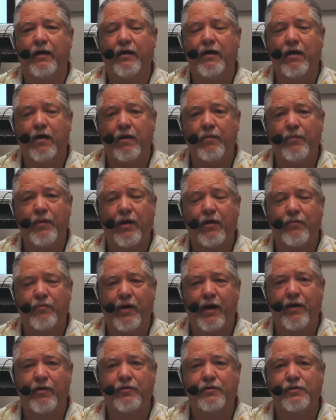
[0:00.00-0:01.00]
compound
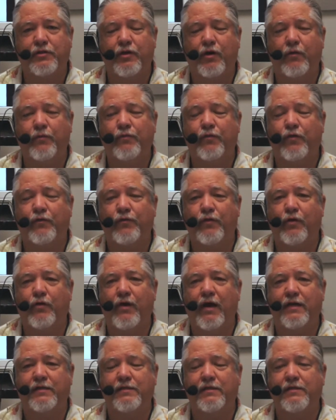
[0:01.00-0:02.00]
microscope for
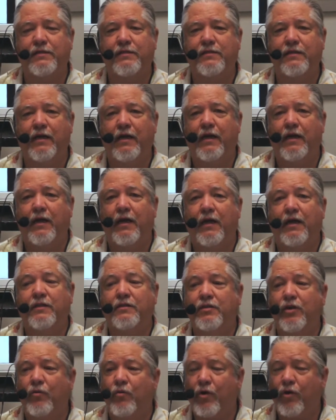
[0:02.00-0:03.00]
fluorescence. And
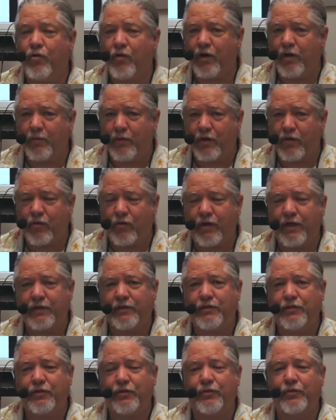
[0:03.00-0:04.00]
so we're going to be going
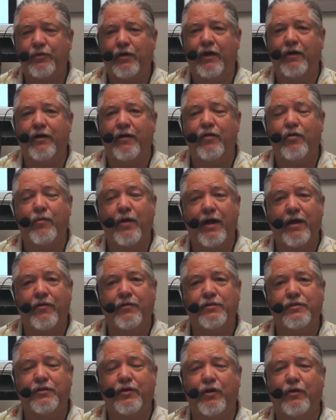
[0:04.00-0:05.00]
to another
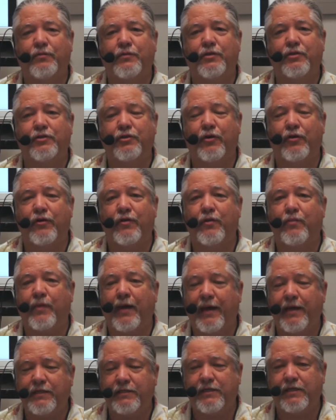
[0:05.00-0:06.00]
microscope to show you the
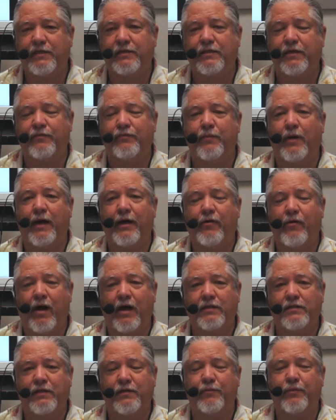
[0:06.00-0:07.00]
basics of
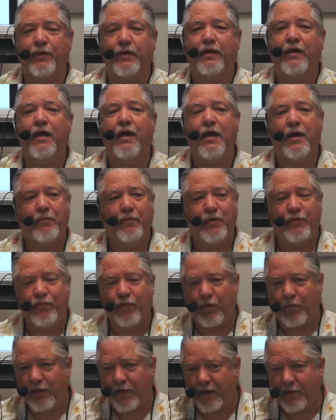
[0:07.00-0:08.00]
microscopy
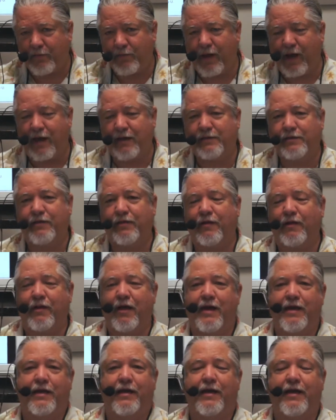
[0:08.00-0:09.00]
before we come back to the
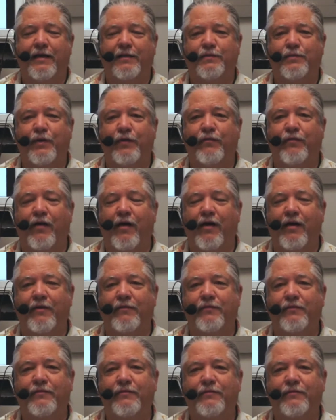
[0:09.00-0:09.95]
Leica SP5.